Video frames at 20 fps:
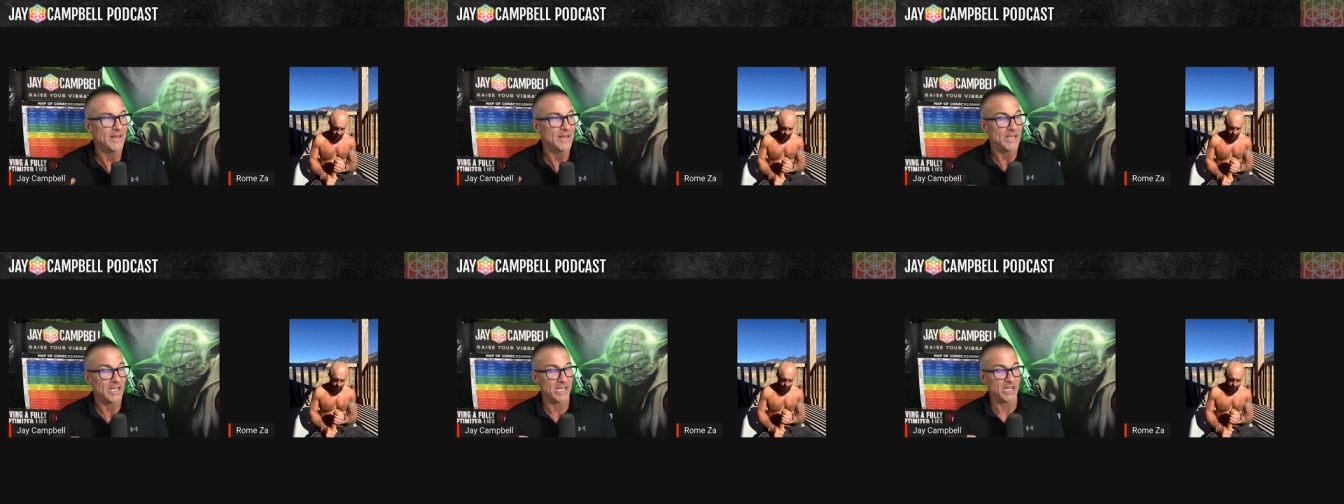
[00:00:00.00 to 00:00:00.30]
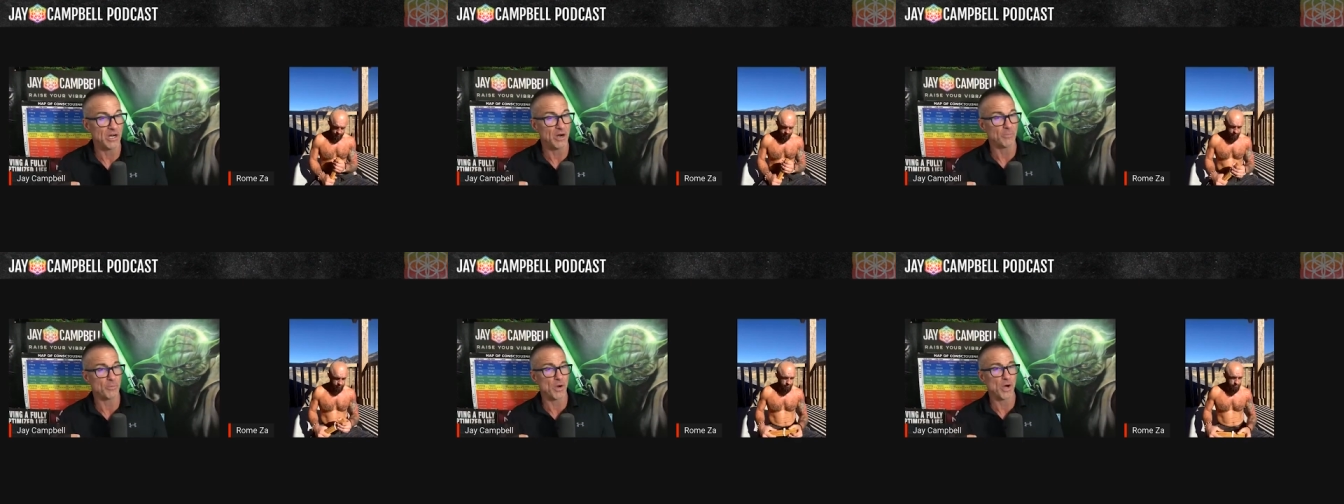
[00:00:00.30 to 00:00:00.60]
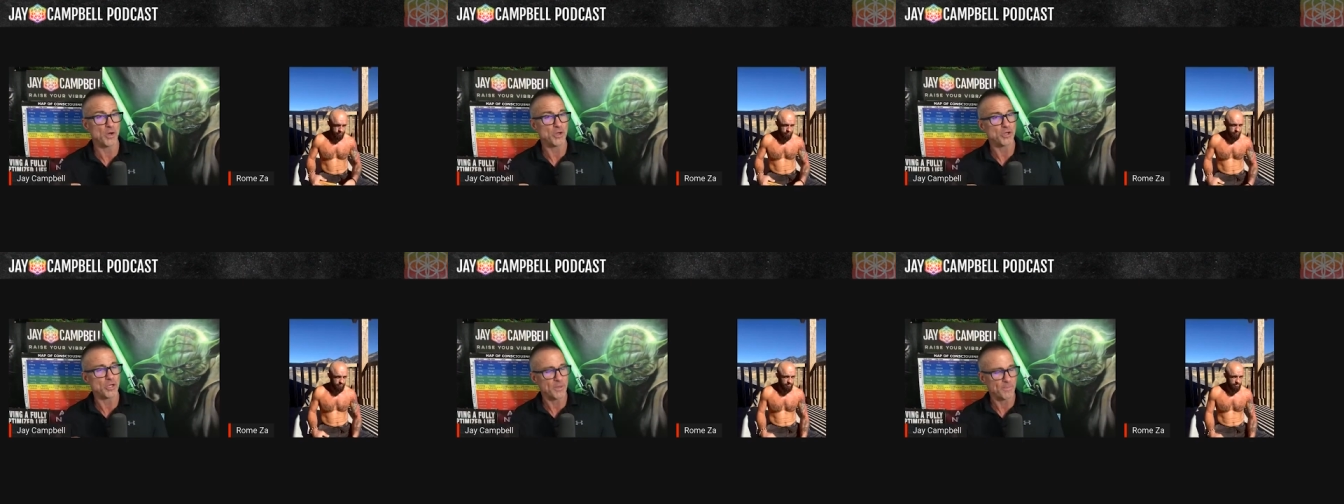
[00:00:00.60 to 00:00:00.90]
You know,
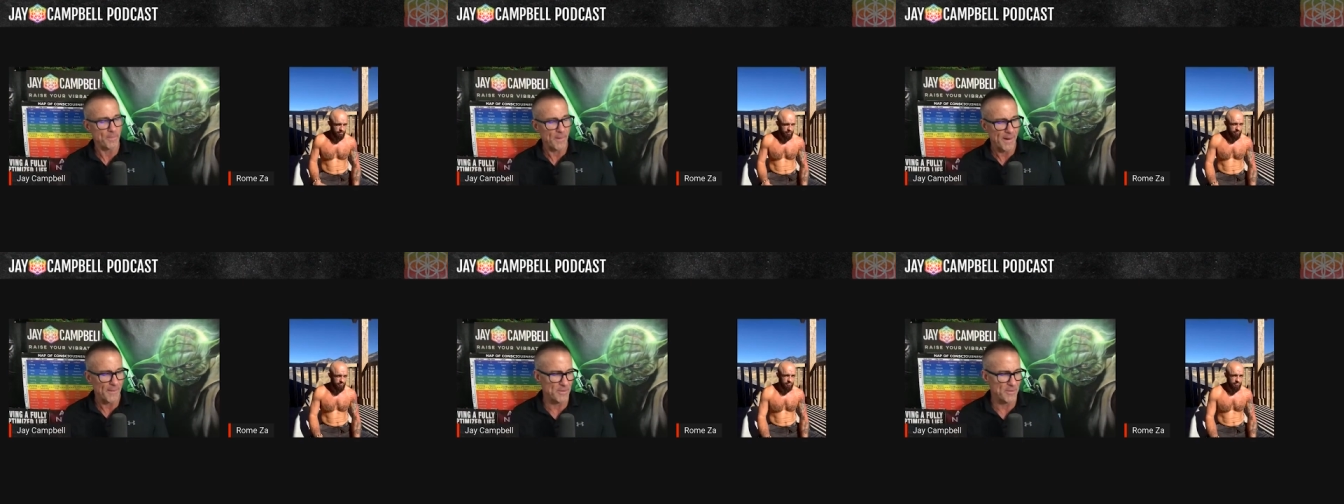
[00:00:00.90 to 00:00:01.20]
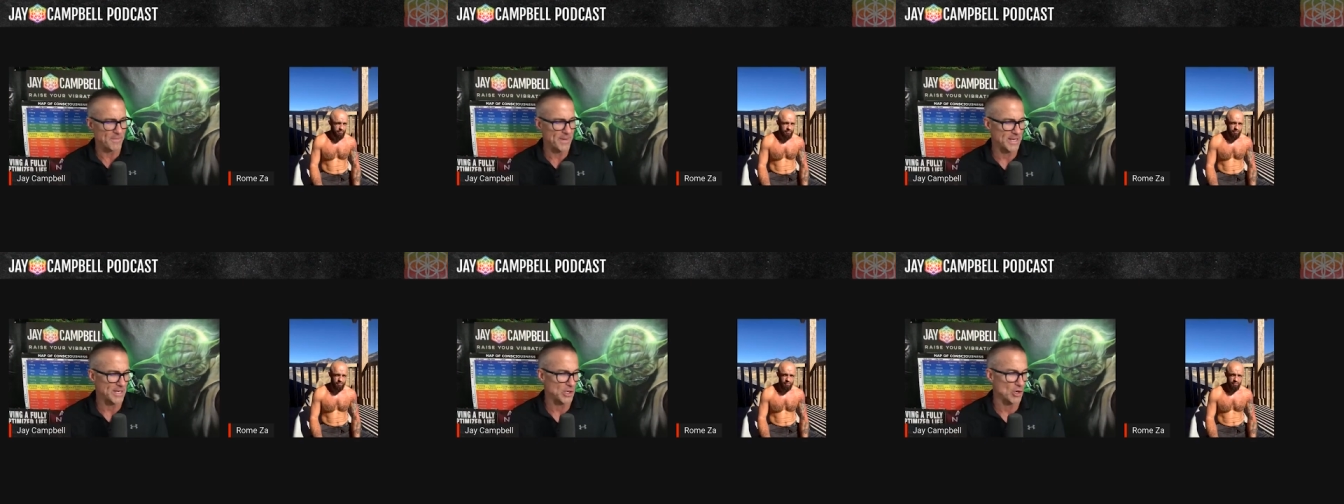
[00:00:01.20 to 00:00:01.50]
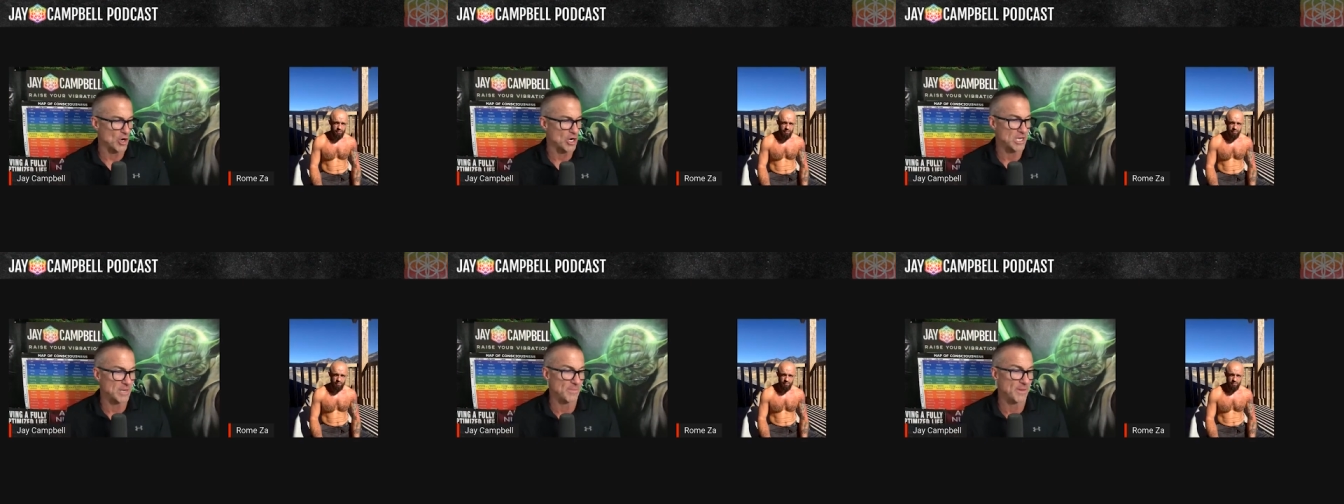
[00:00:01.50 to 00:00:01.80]
bro, you could probably make an
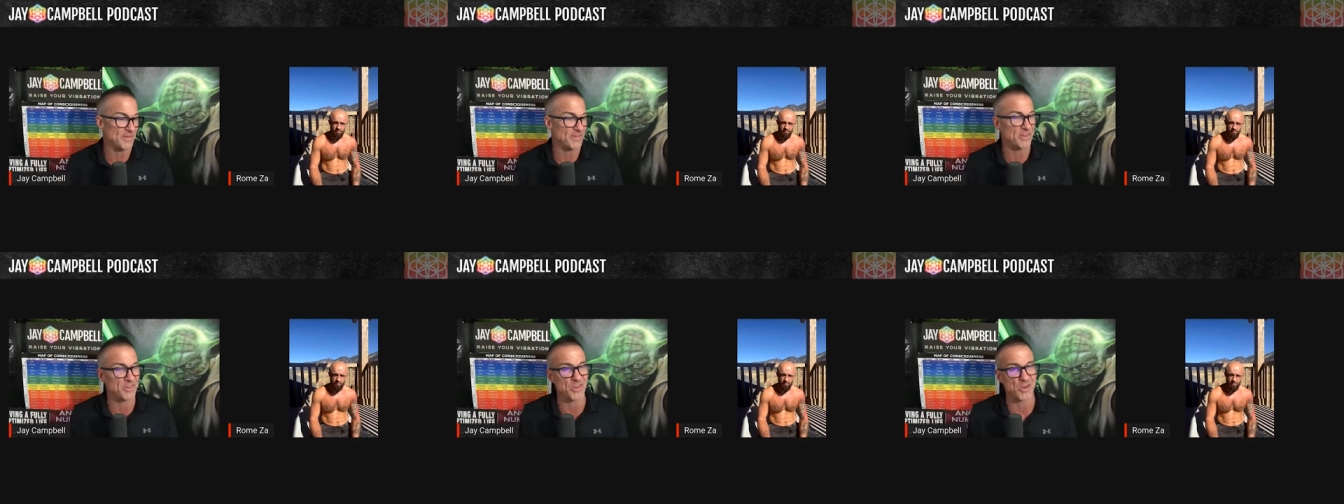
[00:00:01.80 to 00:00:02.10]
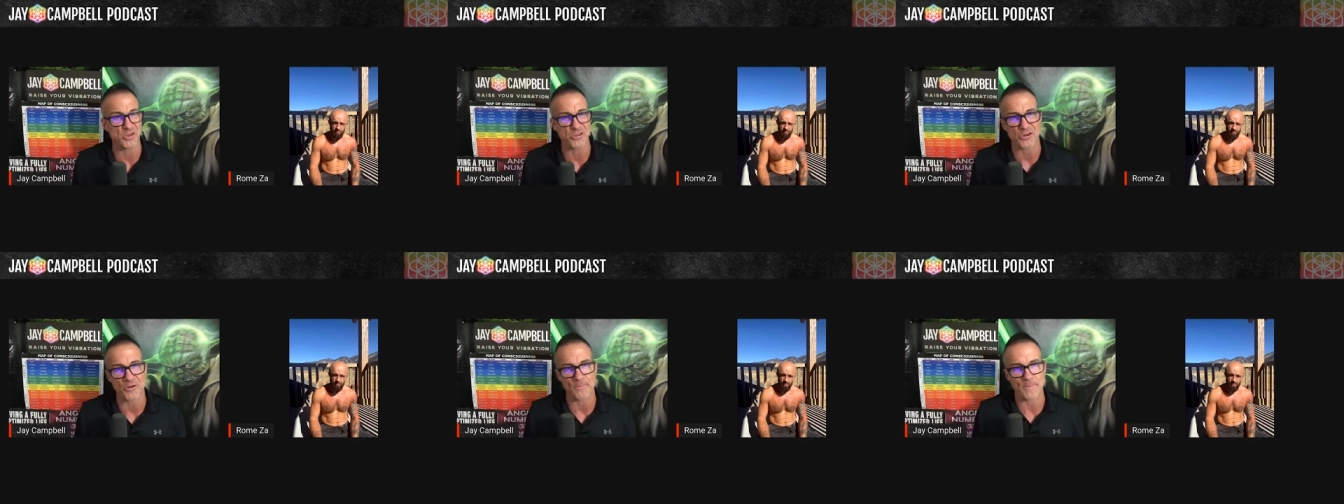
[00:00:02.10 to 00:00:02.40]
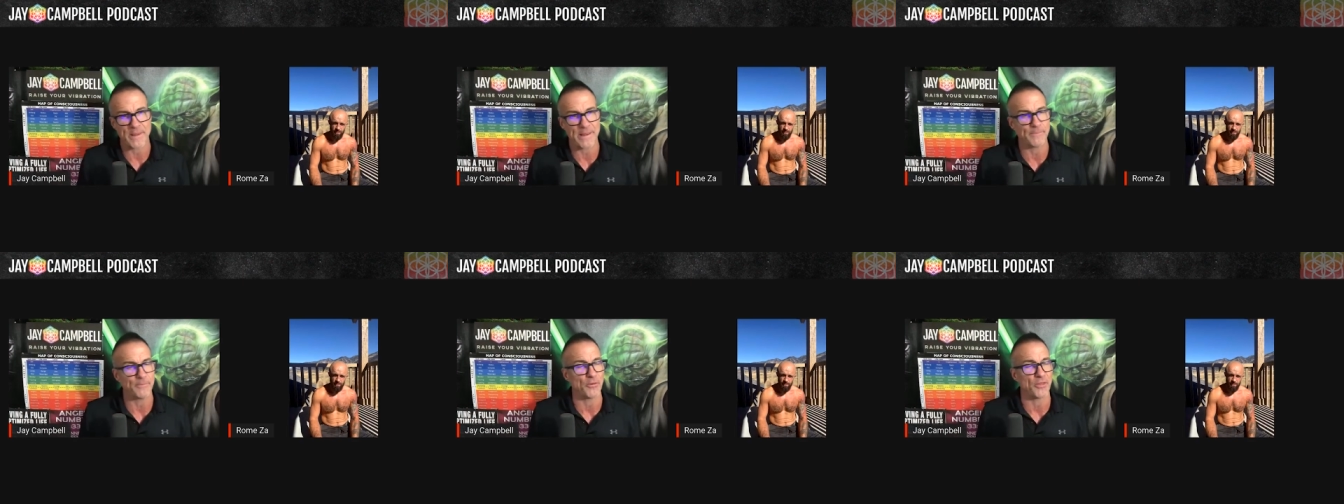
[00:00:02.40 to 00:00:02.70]
argument that those are
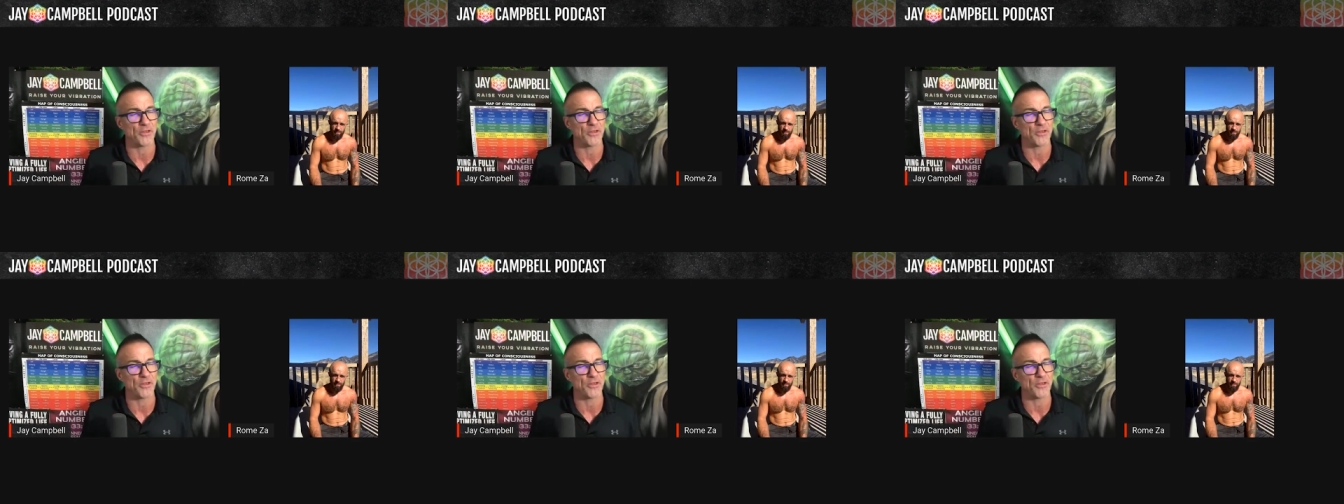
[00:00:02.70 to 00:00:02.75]
people